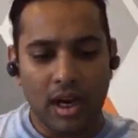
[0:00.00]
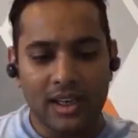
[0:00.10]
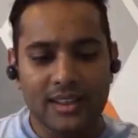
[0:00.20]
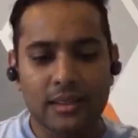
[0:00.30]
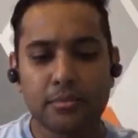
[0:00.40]

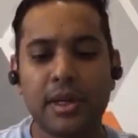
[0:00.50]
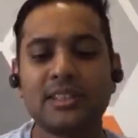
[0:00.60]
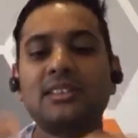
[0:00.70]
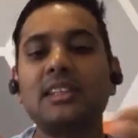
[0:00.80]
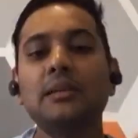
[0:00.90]
Are they the
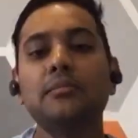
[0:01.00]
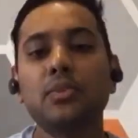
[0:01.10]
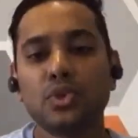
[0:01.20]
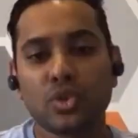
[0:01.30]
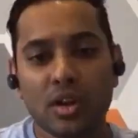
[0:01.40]
best
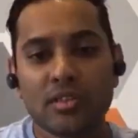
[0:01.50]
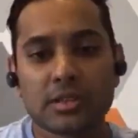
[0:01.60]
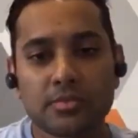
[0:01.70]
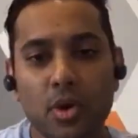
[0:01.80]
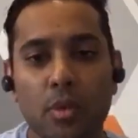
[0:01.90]
team to
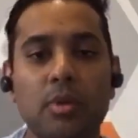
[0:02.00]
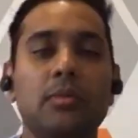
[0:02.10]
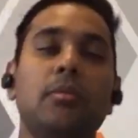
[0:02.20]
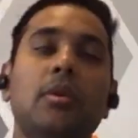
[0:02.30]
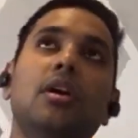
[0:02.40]
solve this
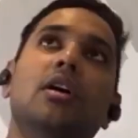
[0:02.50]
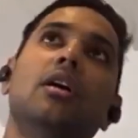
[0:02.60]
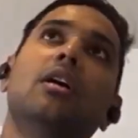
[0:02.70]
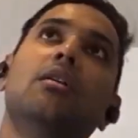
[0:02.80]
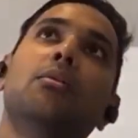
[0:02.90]
problem?
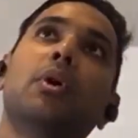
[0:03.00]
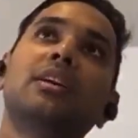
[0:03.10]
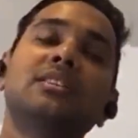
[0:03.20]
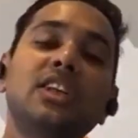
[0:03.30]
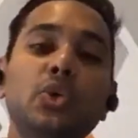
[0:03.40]

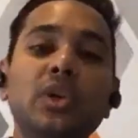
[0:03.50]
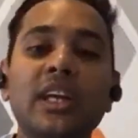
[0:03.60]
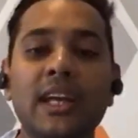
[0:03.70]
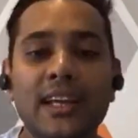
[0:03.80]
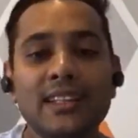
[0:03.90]
What is the
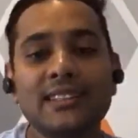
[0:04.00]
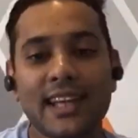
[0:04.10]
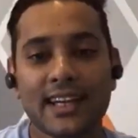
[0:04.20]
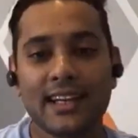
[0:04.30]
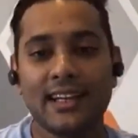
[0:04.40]
unique
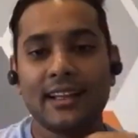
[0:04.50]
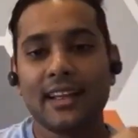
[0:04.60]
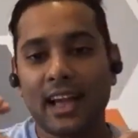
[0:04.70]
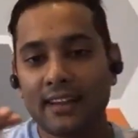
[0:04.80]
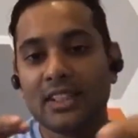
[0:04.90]
insight that
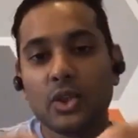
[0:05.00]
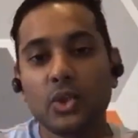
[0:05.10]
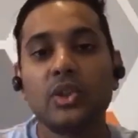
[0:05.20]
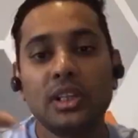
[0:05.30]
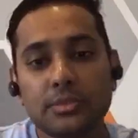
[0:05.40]
they have
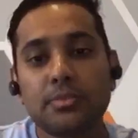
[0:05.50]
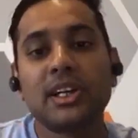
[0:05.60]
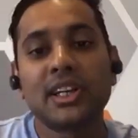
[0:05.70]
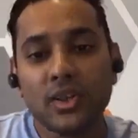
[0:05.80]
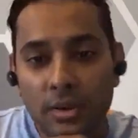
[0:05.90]
into this
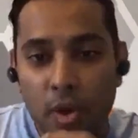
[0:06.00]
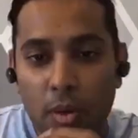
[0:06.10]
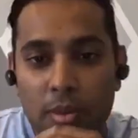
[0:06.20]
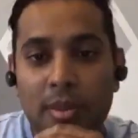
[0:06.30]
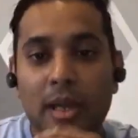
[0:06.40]
particular
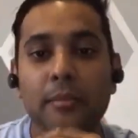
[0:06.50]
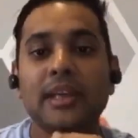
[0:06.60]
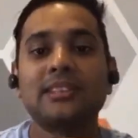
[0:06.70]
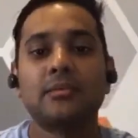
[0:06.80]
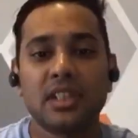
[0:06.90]
problem that
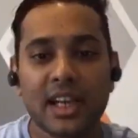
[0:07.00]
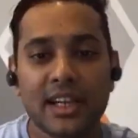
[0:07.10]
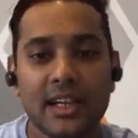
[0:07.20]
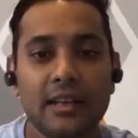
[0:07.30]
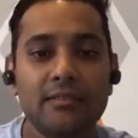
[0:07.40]
makes them the
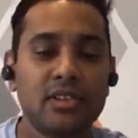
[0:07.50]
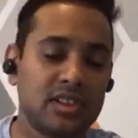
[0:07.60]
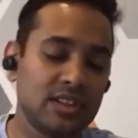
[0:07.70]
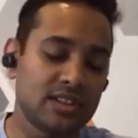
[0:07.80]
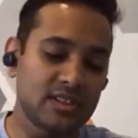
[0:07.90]
right team for
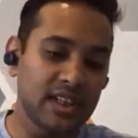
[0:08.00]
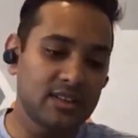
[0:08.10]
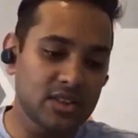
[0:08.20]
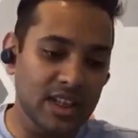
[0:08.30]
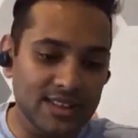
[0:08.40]
this? Right?
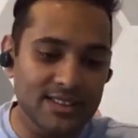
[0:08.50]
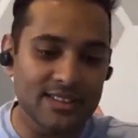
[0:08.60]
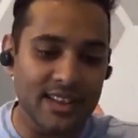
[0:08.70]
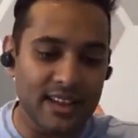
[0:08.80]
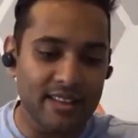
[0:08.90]
So that is the
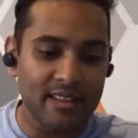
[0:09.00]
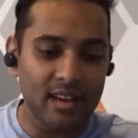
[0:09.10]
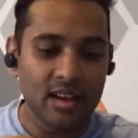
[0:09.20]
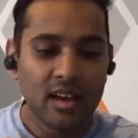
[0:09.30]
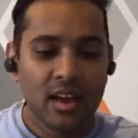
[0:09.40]
second thing.